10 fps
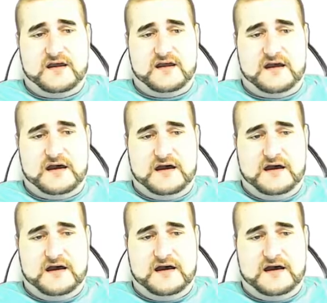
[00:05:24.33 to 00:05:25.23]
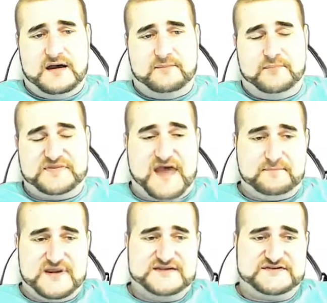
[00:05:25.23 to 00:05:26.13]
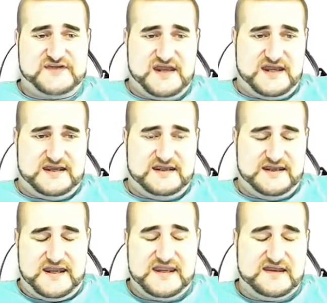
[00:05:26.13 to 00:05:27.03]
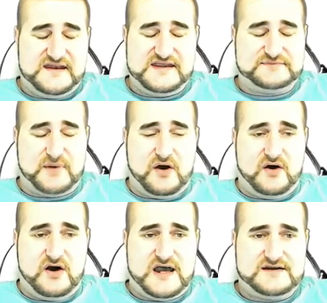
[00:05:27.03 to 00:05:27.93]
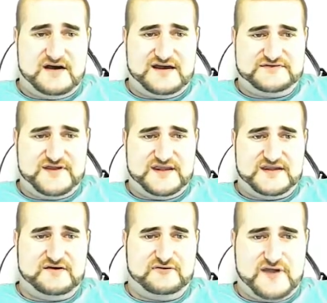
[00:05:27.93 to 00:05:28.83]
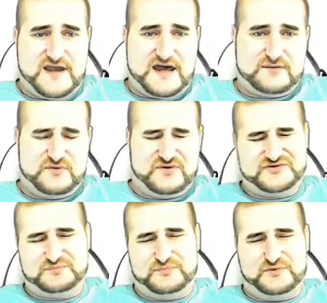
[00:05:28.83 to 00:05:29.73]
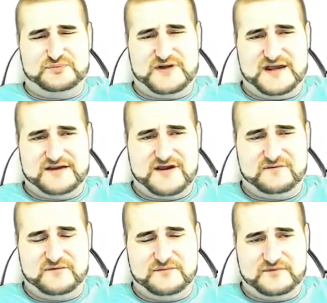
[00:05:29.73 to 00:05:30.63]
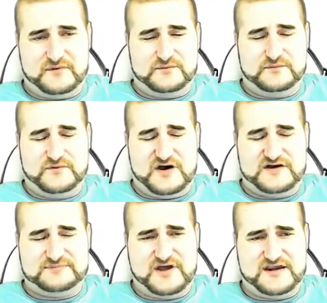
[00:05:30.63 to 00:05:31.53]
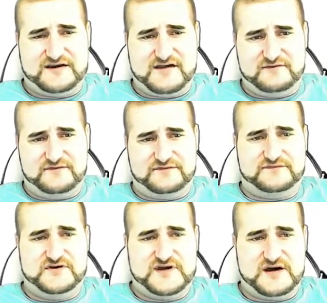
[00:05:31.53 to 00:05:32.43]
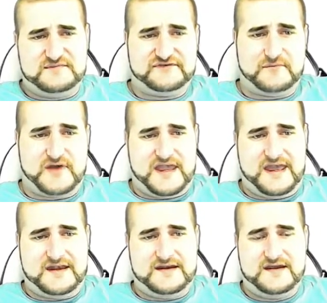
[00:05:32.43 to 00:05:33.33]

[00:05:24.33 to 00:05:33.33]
but that being said, it is behind. I think around we were playing around with, or I was playing around with a few numbers in my head,